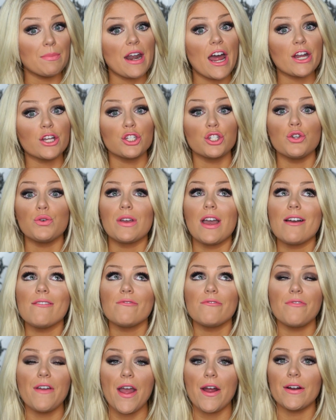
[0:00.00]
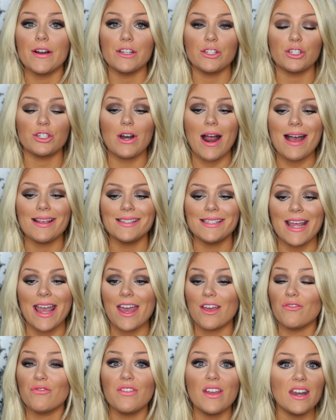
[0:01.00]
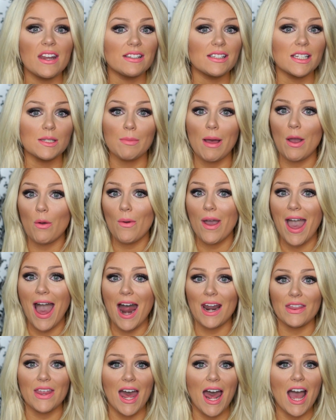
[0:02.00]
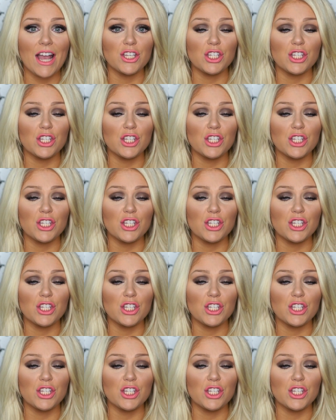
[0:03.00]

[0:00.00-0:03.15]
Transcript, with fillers: but I do get very stressed, and fitness is my way out of that.